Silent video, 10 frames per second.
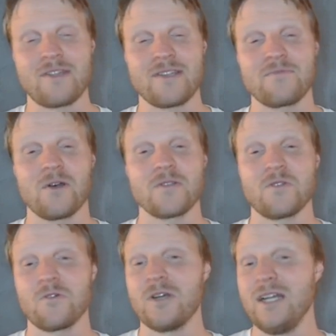as well.
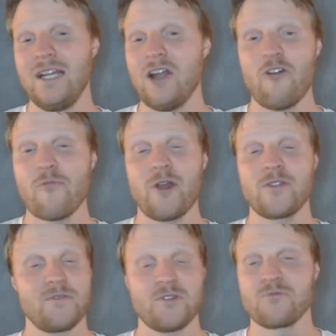So Harvey
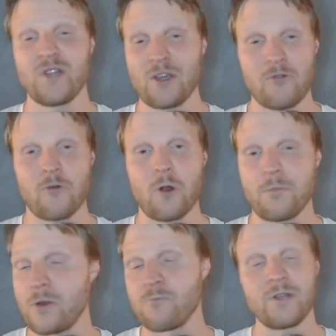Barnes, just really good
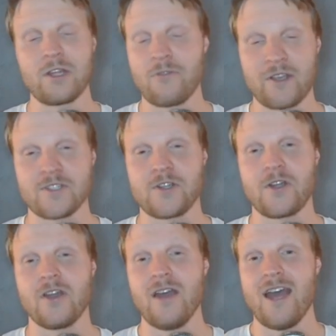form, really good
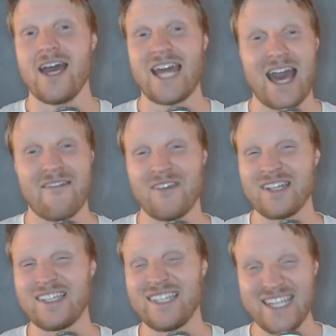fixture, and I have a
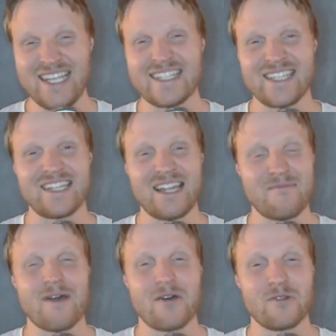decent
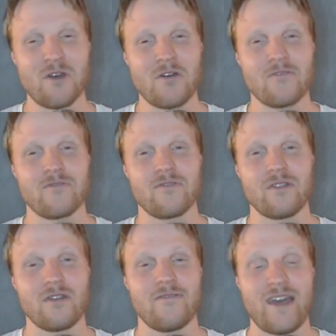amount
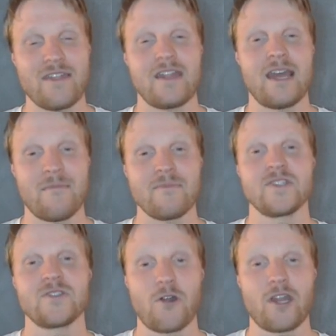of faith in him
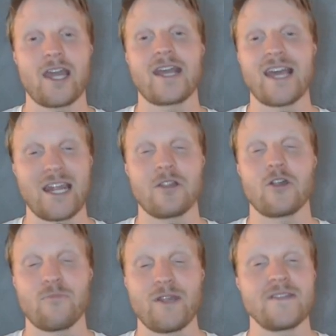starting and getting a lot
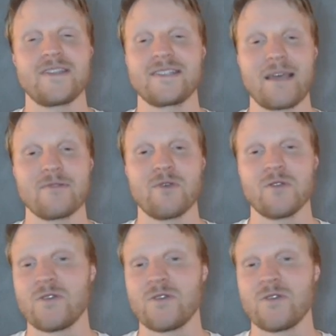of minutes this game as well.